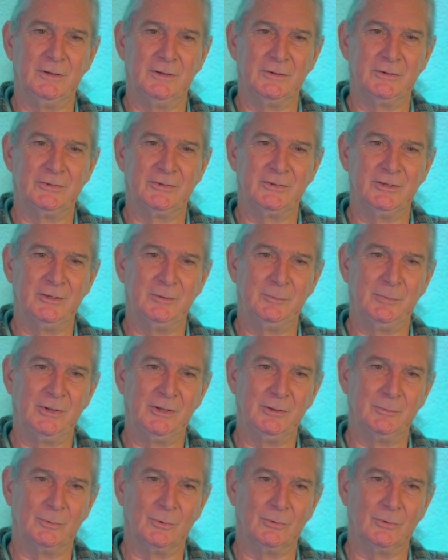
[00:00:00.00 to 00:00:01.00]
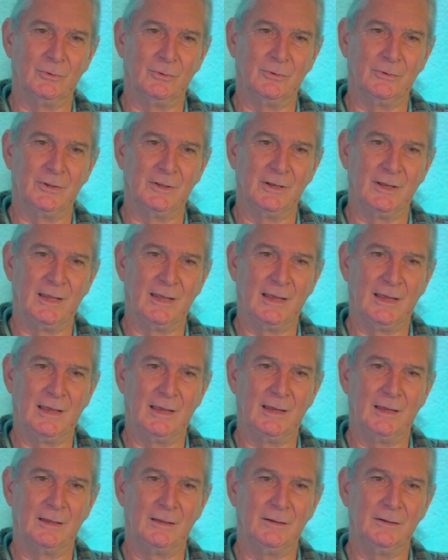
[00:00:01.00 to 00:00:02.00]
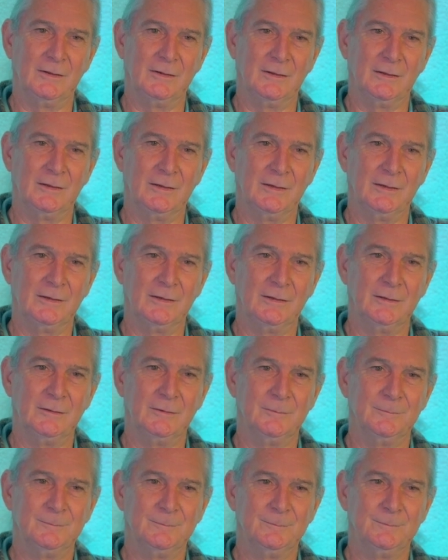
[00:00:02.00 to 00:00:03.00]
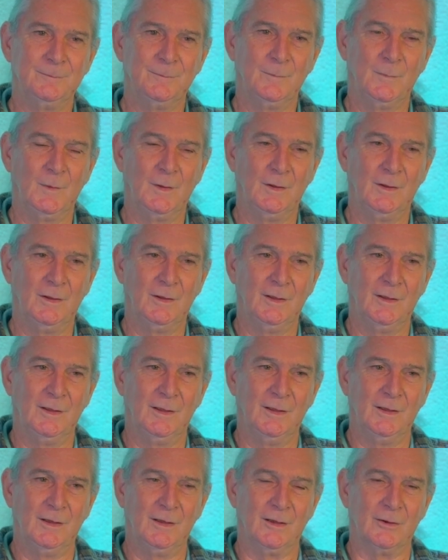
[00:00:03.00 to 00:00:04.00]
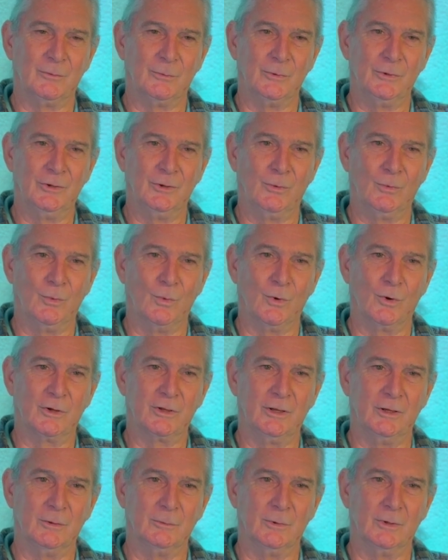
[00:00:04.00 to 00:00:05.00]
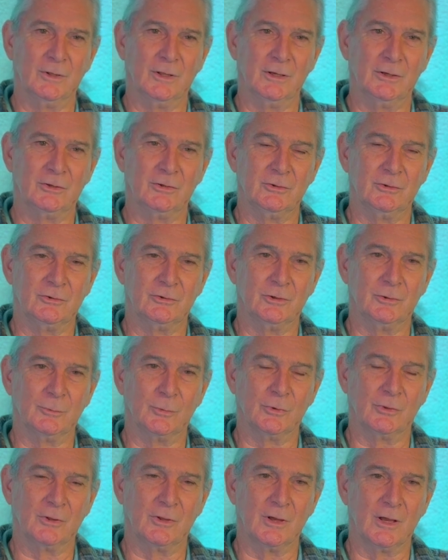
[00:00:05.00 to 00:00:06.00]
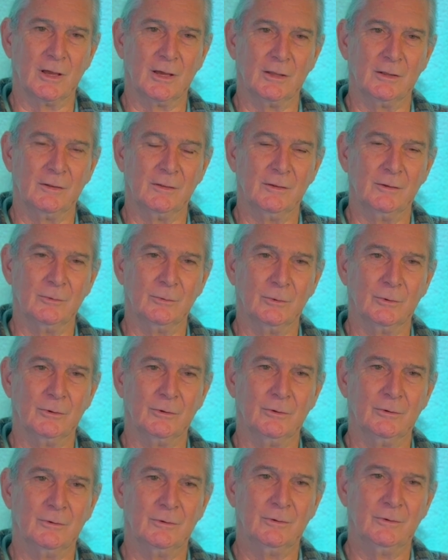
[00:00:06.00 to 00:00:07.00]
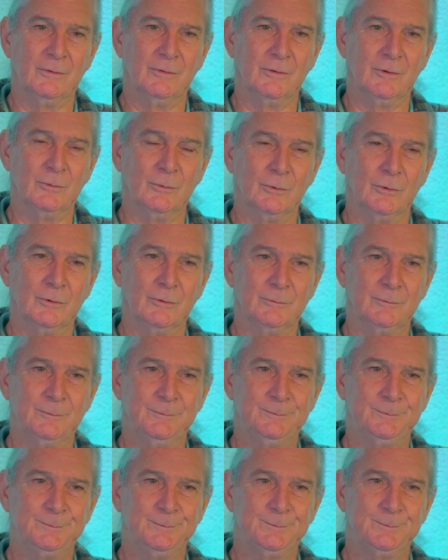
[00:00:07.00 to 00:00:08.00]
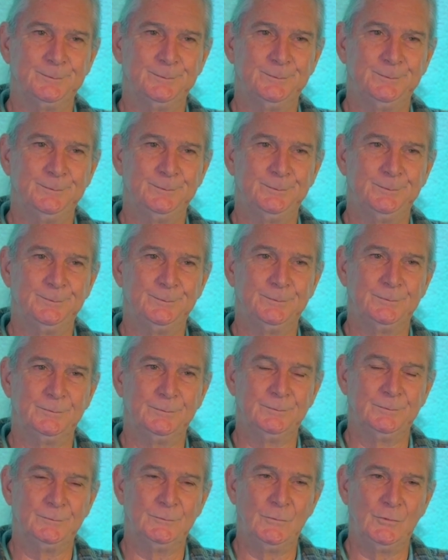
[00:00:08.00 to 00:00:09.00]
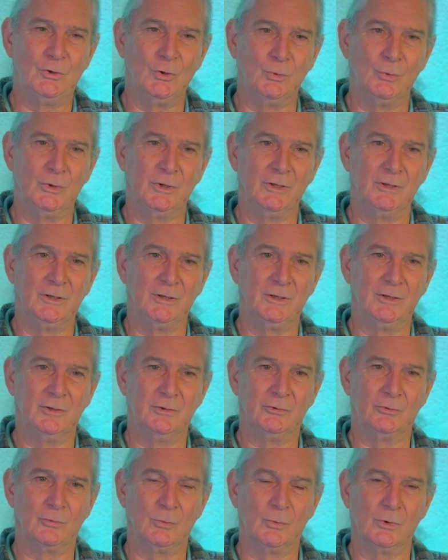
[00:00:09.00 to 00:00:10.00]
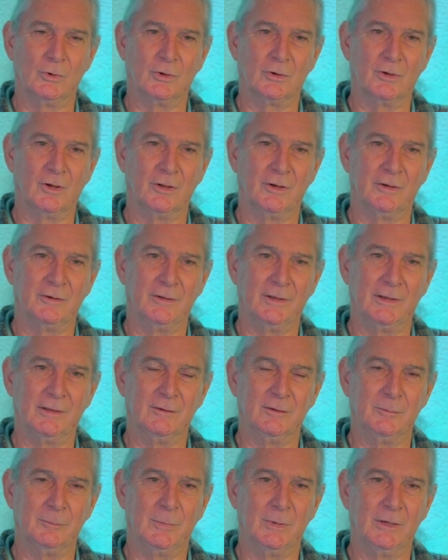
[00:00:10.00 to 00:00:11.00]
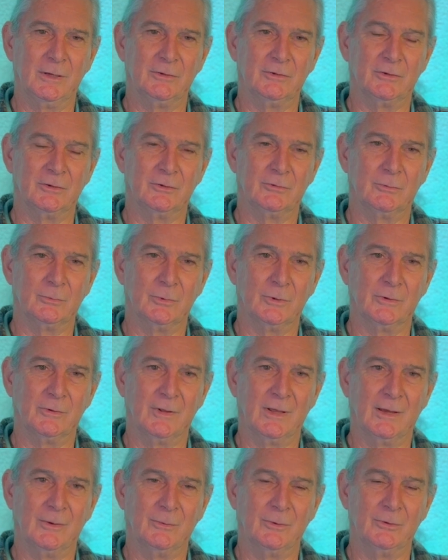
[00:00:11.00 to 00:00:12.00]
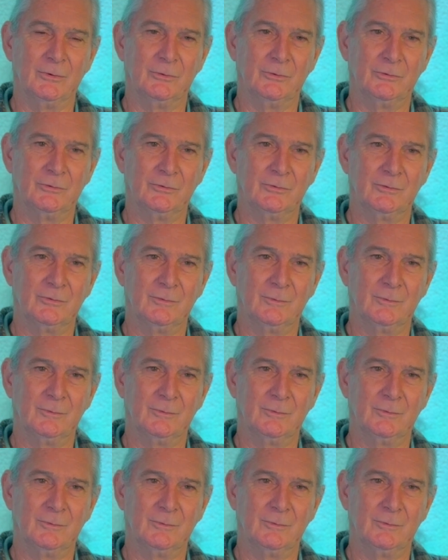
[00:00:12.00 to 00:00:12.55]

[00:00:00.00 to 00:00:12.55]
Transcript: to see people that had a a real working relationship with God that were that were doing his work on a daily basis where that was